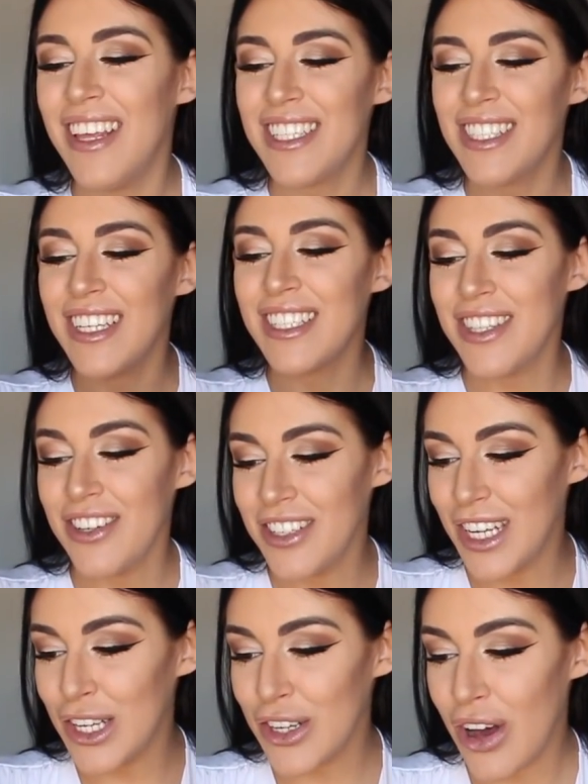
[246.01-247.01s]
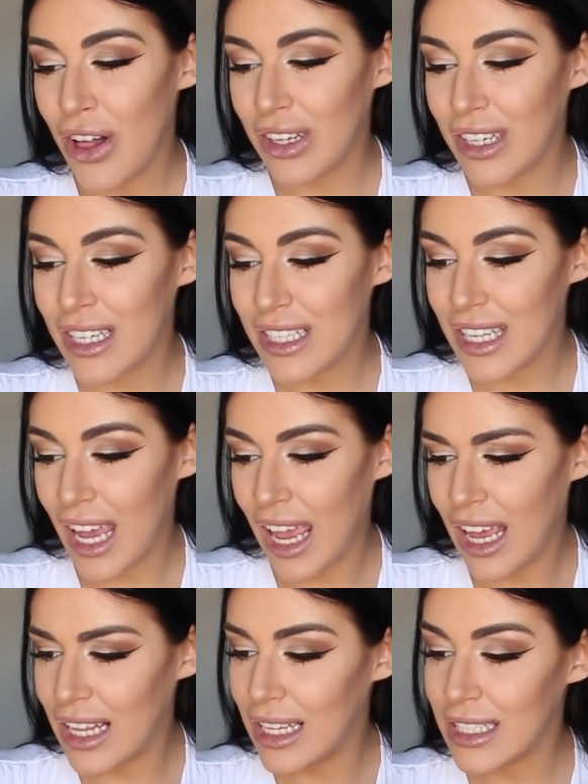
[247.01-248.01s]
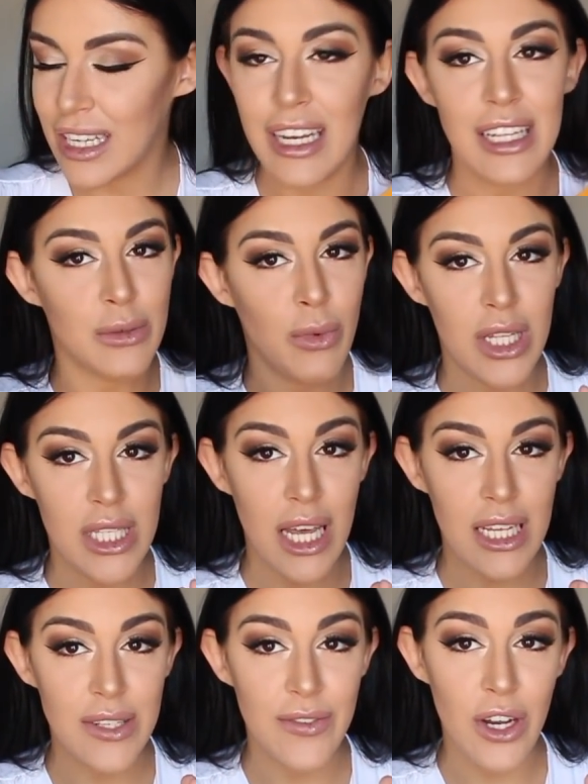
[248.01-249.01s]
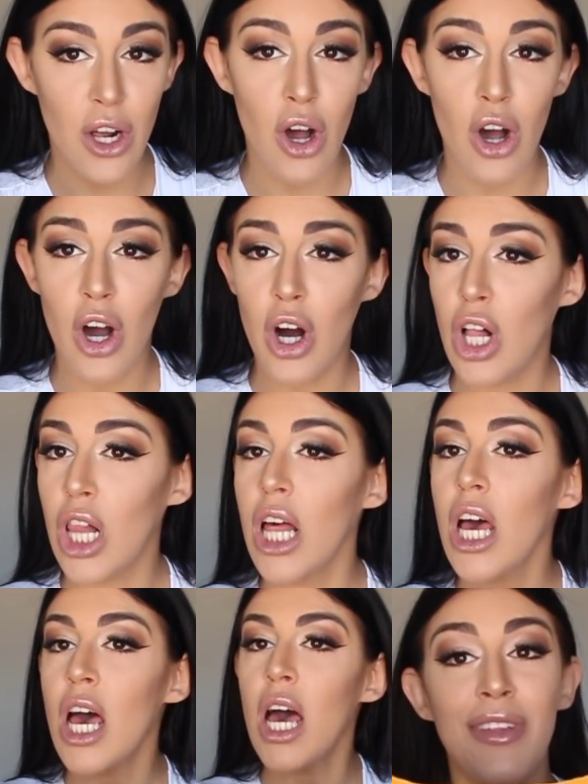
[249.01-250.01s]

This is $13 and it is one size fit all.